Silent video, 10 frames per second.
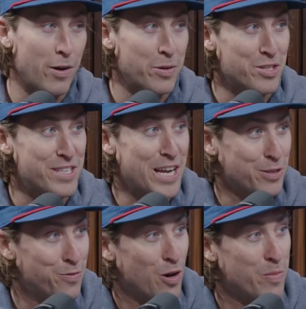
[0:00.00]
out what the stakes are
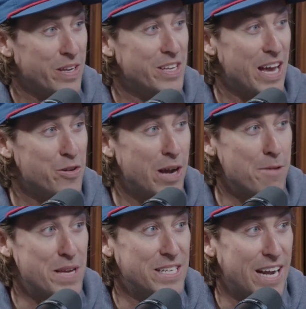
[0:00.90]
for. But yeah, you got
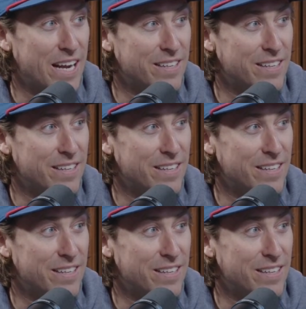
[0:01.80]
Bees. I got.